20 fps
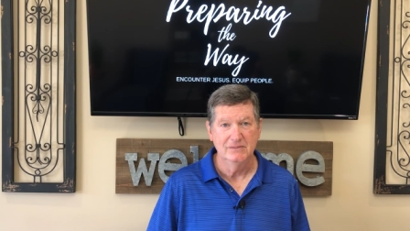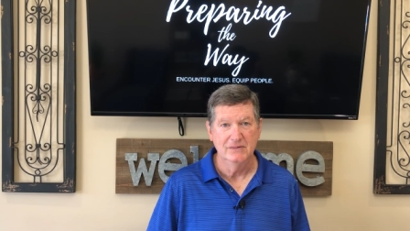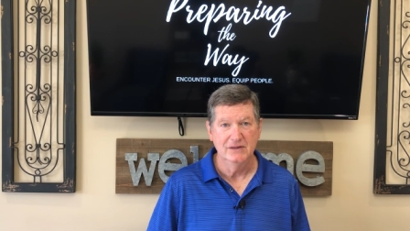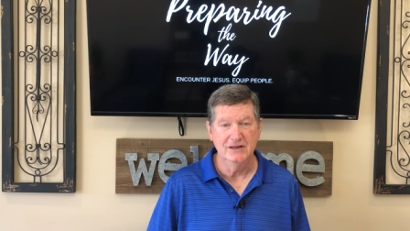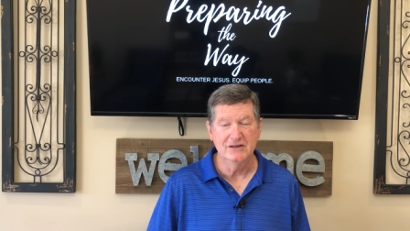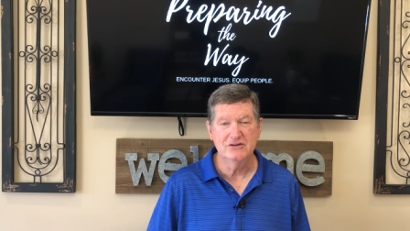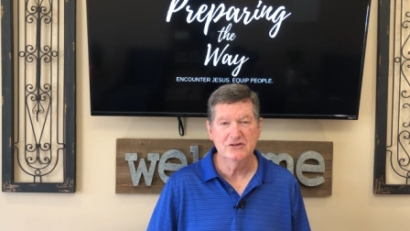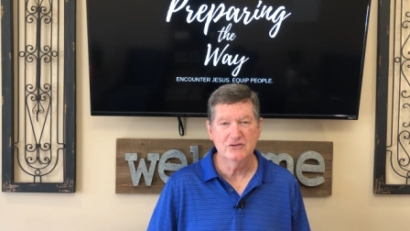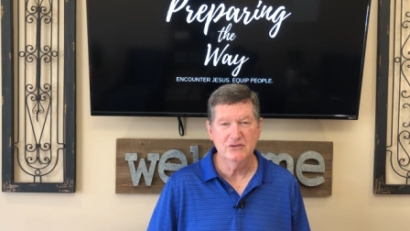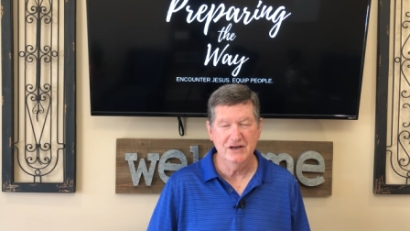
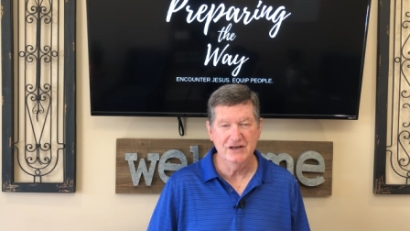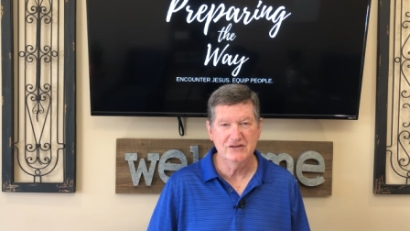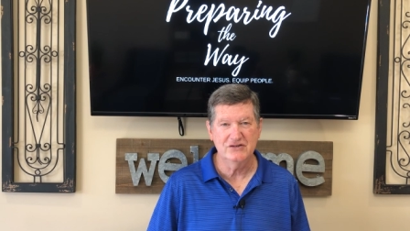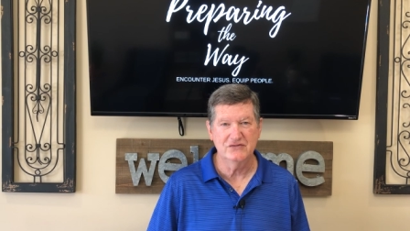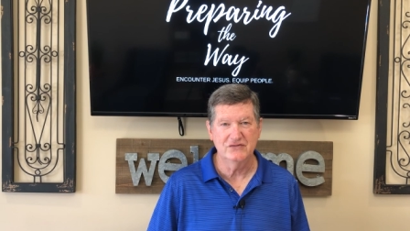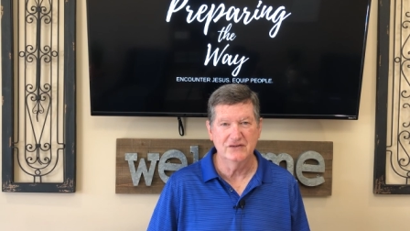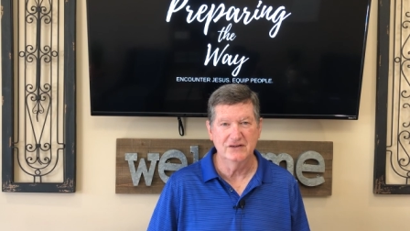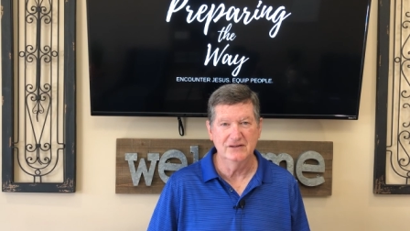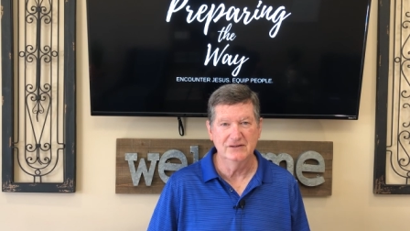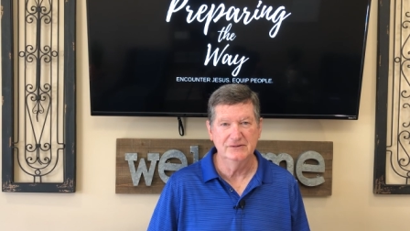It's
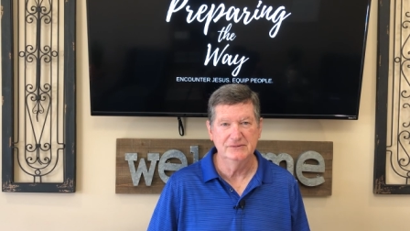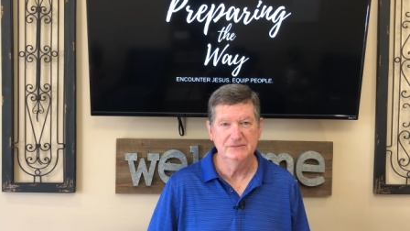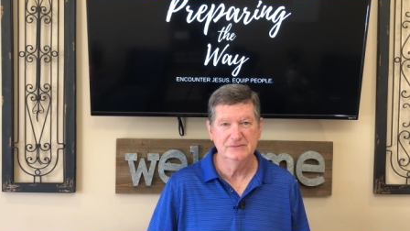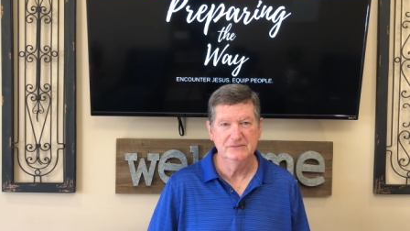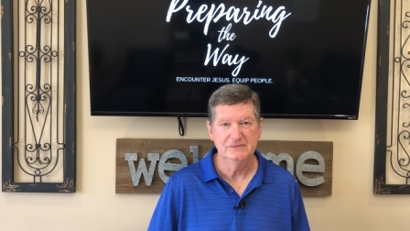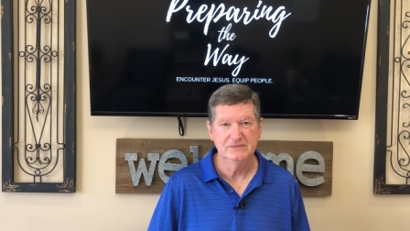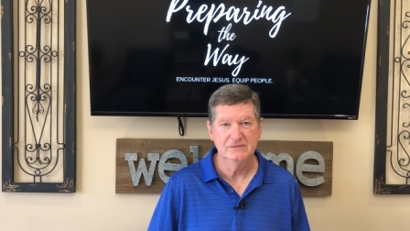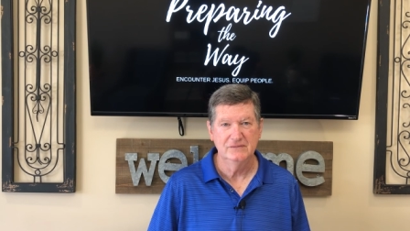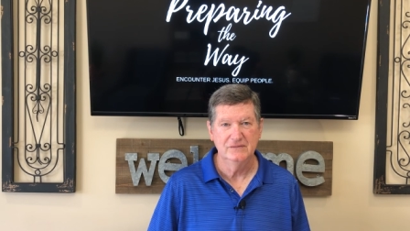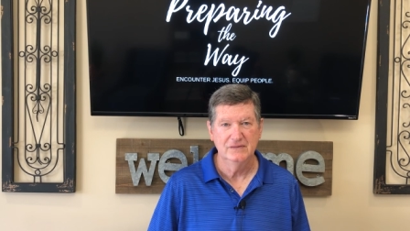stressful.
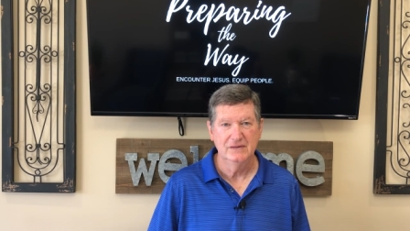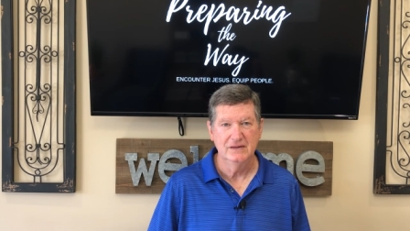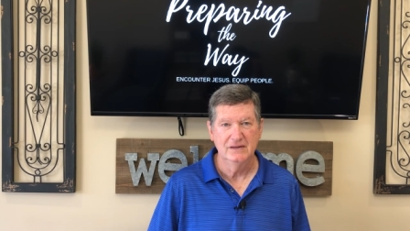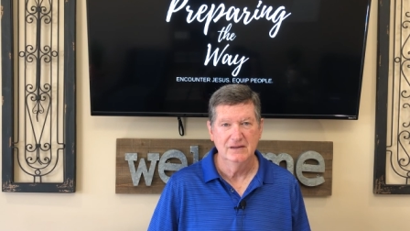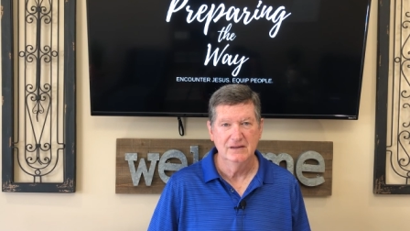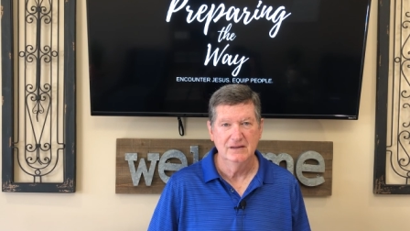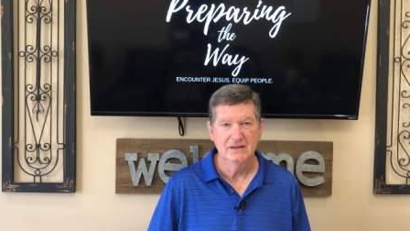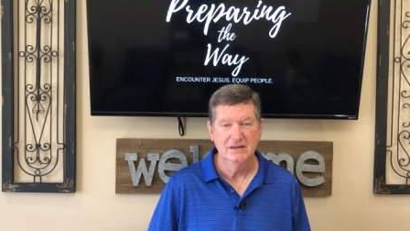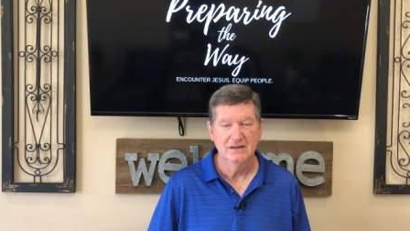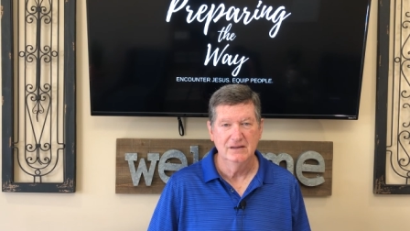
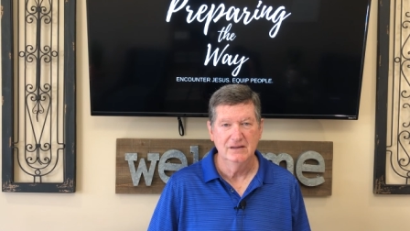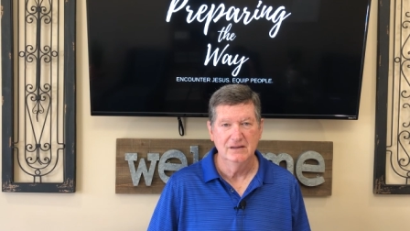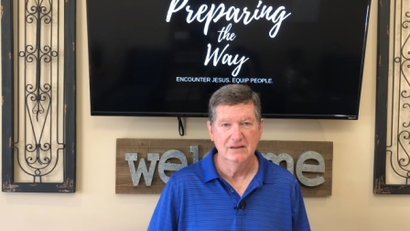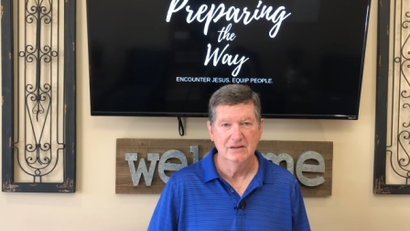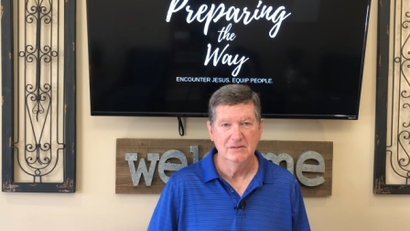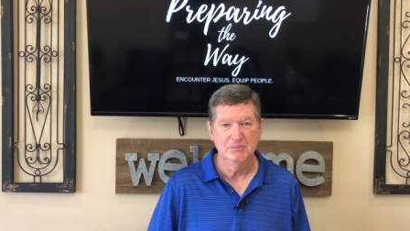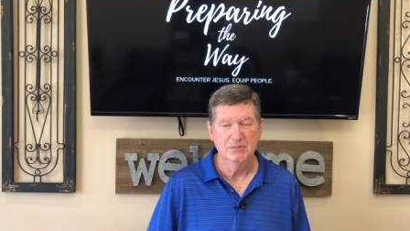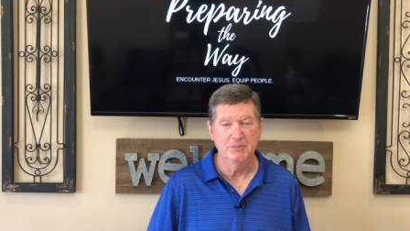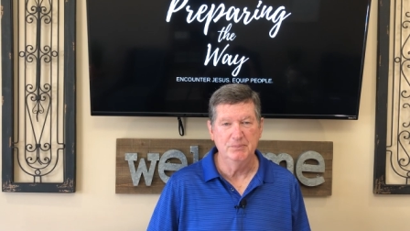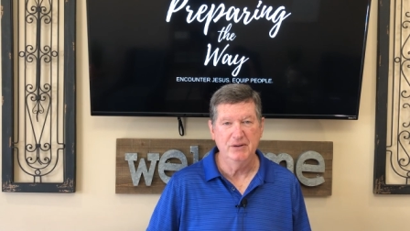
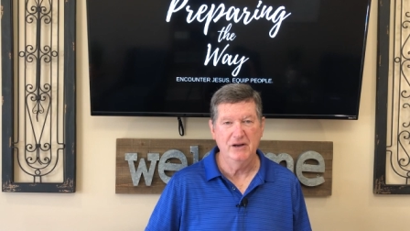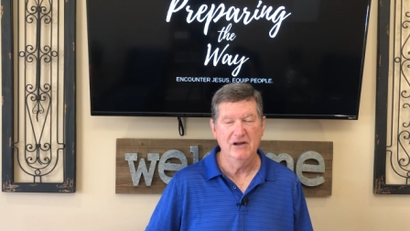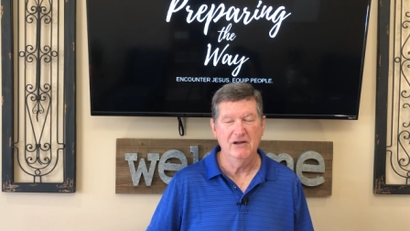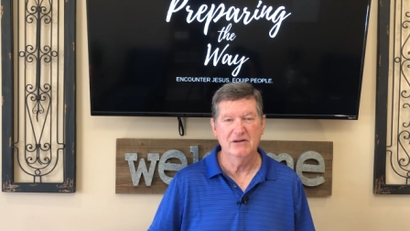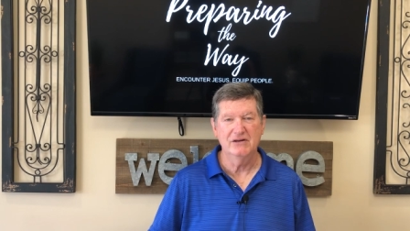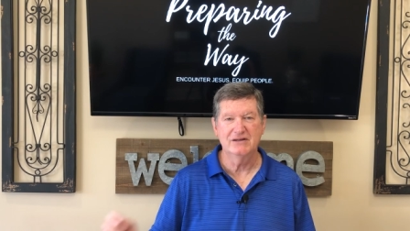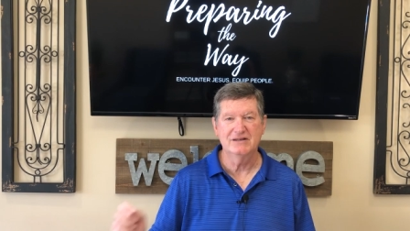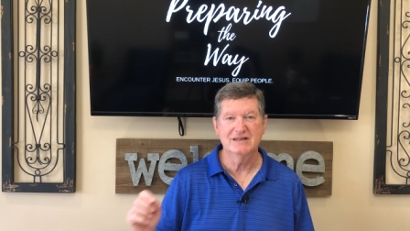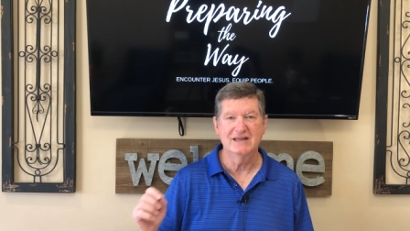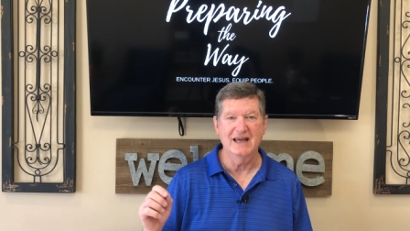But
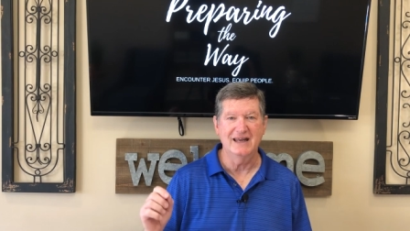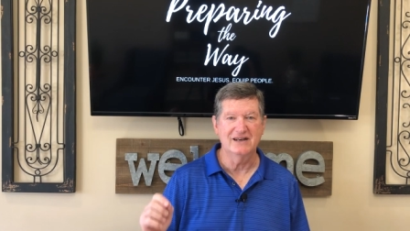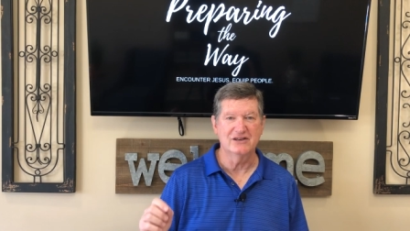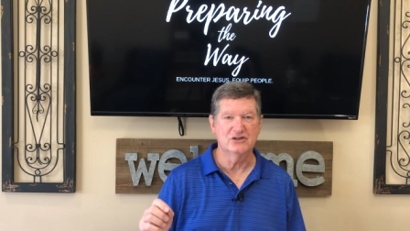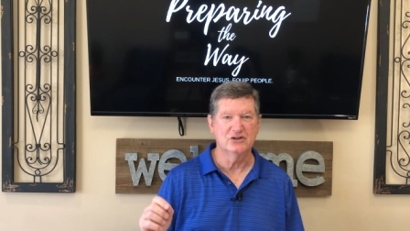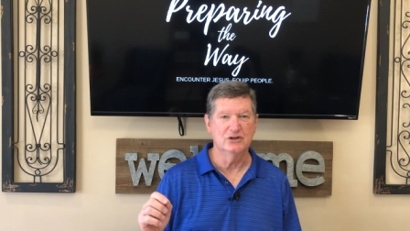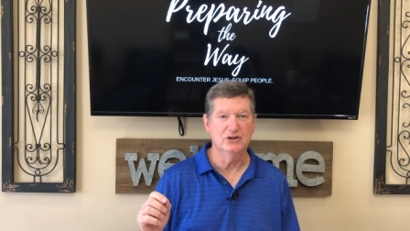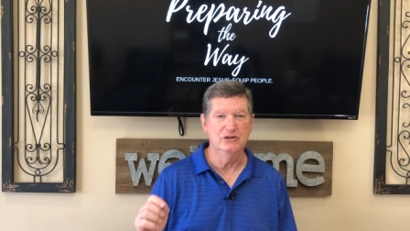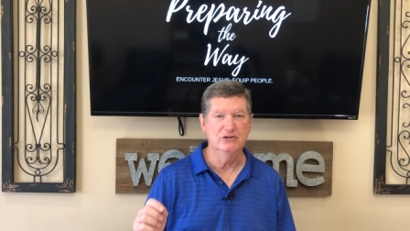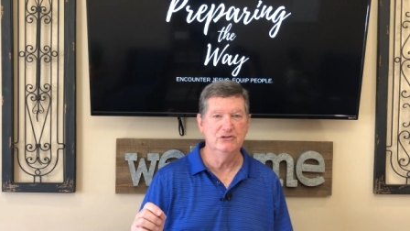Paul has got a
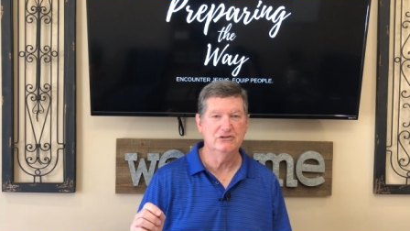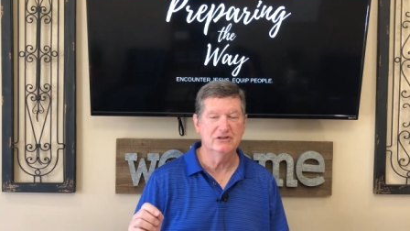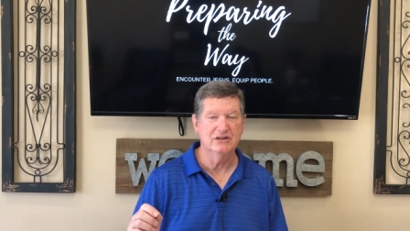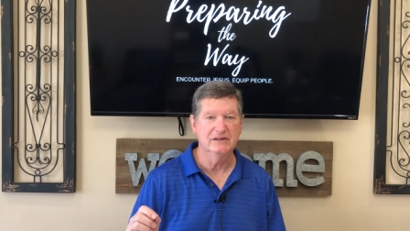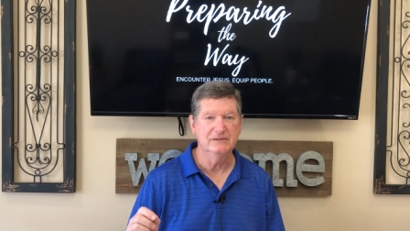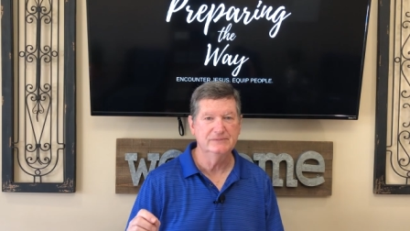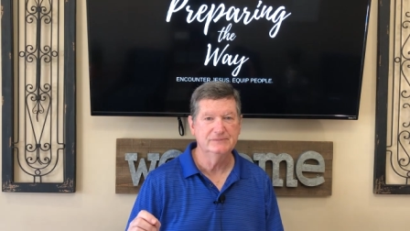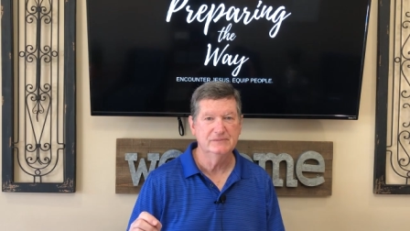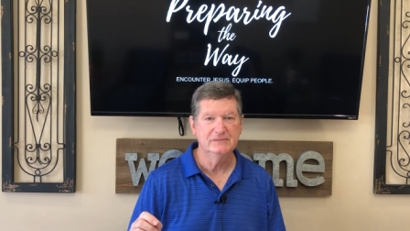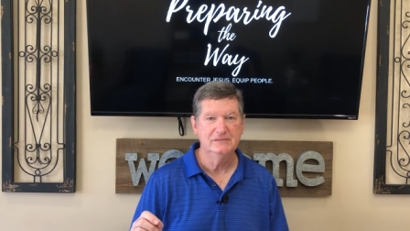
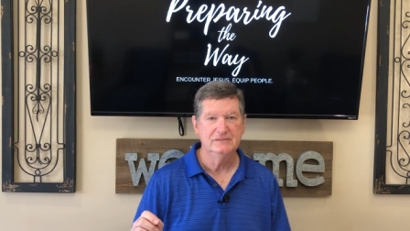solution.